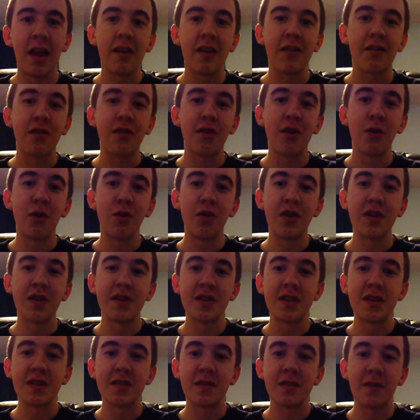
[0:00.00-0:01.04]
So this
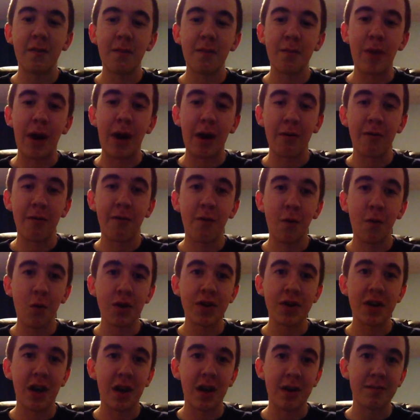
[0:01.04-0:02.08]
is about 4
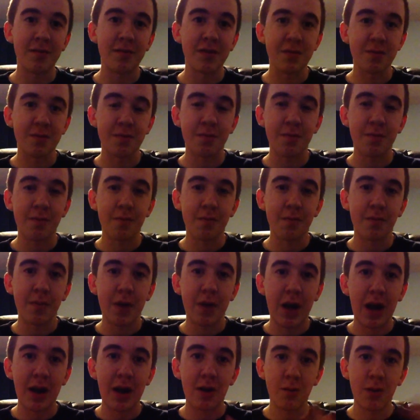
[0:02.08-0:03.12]
times
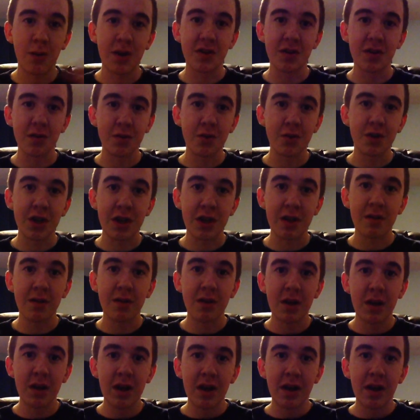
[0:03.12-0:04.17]
higher resolution
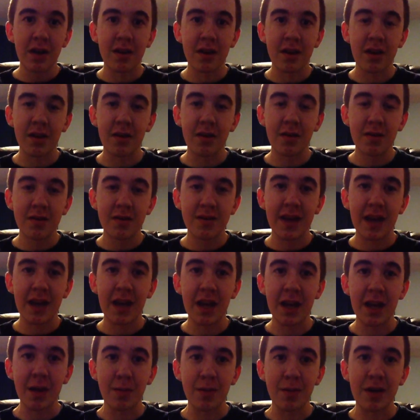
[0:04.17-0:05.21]
than
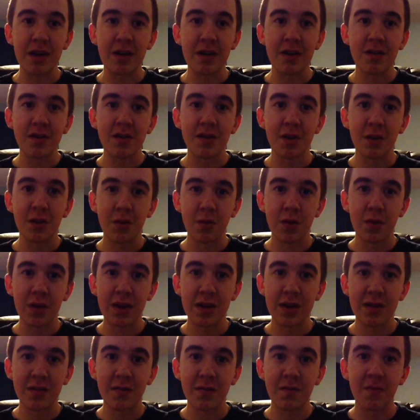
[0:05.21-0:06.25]
1080p. So
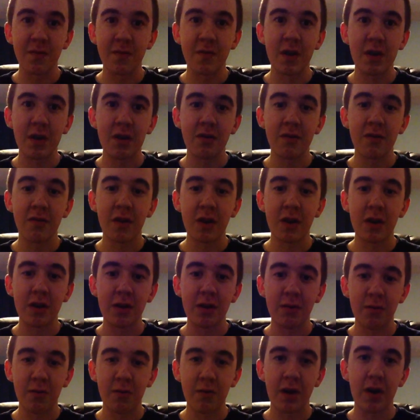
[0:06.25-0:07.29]
it's very, very,
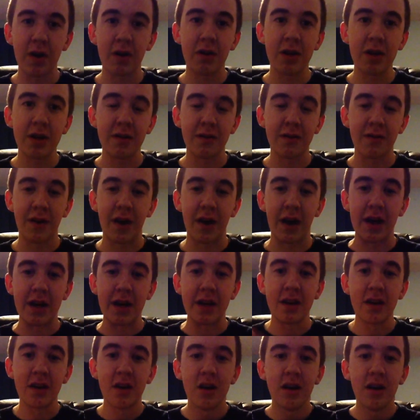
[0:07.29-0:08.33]
very defined.